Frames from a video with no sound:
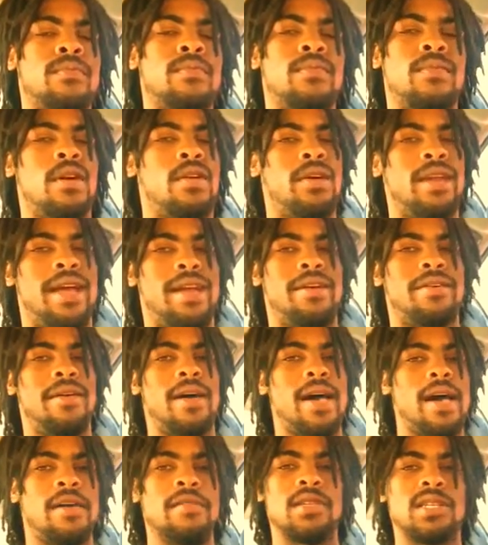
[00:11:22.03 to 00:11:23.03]
Knowing I don't
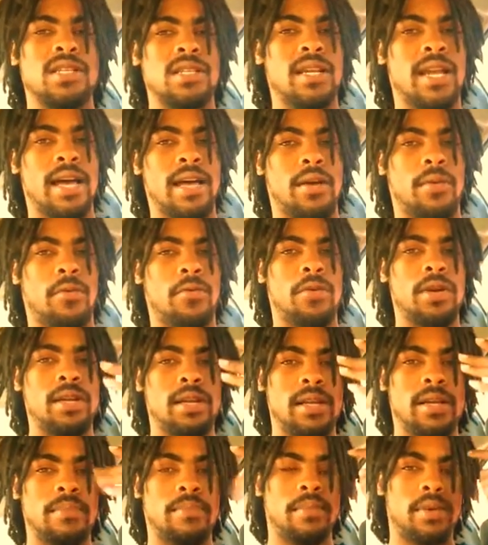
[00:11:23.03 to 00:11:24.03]
have shit, like,
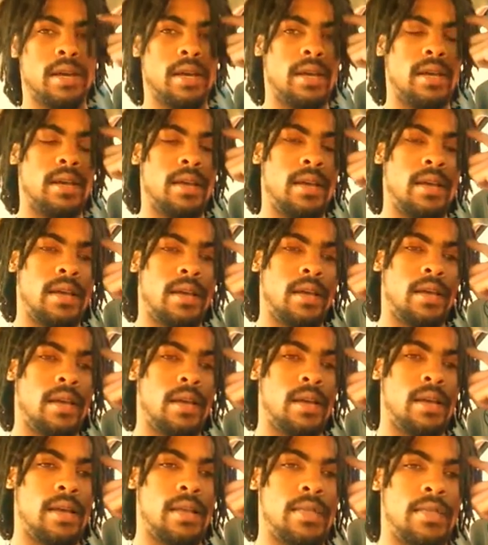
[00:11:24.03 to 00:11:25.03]
really, but
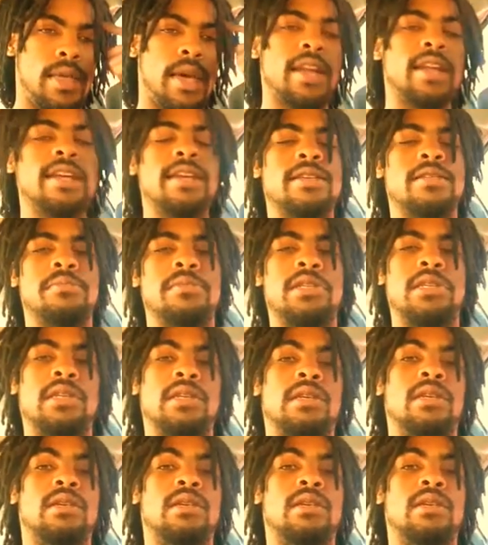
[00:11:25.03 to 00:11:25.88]
that is me.